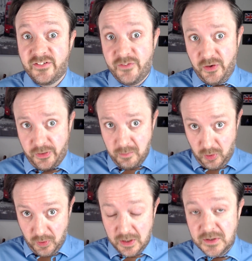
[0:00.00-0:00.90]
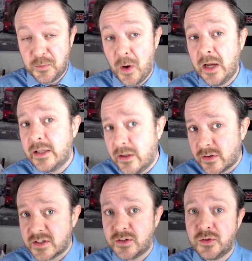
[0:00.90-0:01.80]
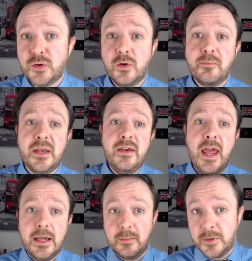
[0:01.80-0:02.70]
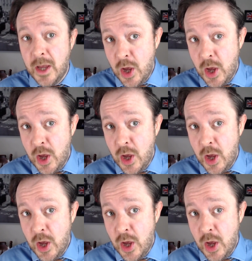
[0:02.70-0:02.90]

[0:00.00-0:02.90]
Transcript: Furthermore, it is widely understood to have been named